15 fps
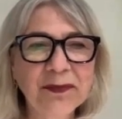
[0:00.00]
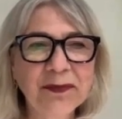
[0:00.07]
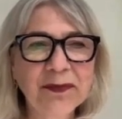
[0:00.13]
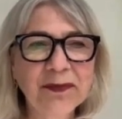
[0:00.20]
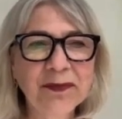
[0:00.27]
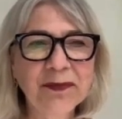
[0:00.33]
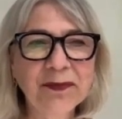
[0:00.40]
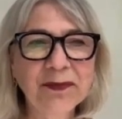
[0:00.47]

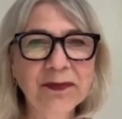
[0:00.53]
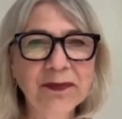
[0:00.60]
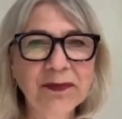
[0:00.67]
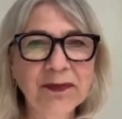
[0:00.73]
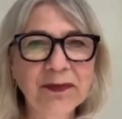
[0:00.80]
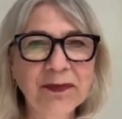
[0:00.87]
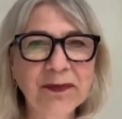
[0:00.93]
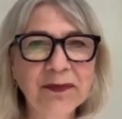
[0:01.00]

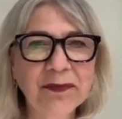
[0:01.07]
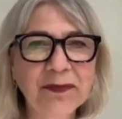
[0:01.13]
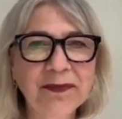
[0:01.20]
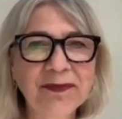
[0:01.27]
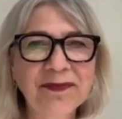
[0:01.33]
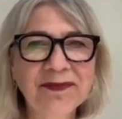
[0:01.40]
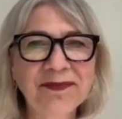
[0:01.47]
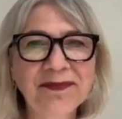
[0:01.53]

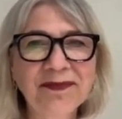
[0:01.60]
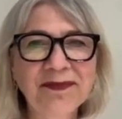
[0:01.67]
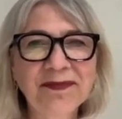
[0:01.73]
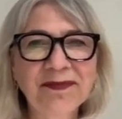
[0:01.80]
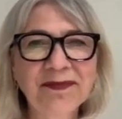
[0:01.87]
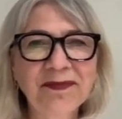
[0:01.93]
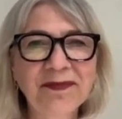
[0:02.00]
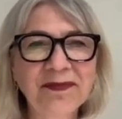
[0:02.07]

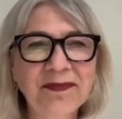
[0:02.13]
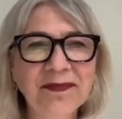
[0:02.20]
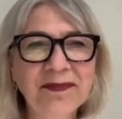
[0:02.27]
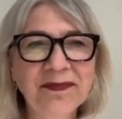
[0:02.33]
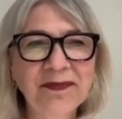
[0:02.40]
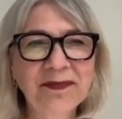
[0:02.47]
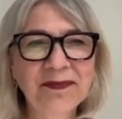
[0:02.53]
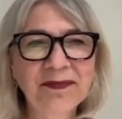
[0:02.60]

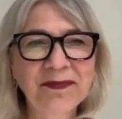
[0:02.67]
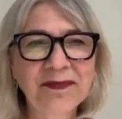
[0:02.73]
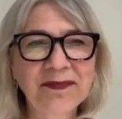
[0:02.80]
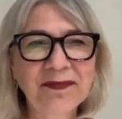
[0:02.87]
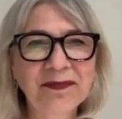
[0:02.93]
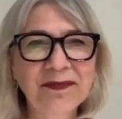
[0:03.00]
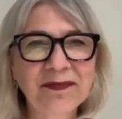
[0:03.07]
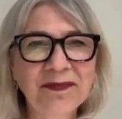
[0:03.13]

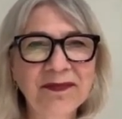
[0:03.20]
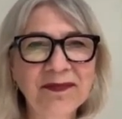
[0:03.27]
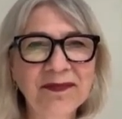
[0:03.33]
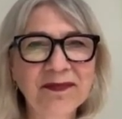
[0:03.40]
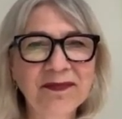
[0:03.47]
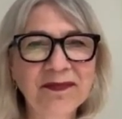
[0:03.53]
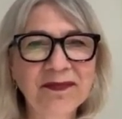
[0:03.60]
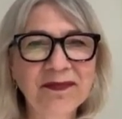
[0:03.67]

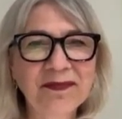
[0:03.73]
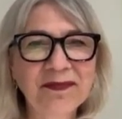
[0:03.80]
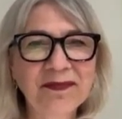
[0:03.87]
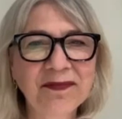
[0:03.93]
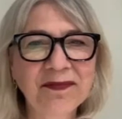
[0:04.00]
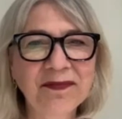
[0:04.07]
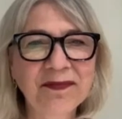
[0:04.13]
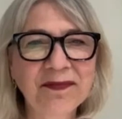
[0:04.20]

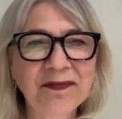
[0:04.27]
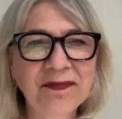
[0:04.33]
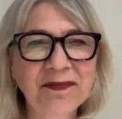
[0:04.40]
[no speech]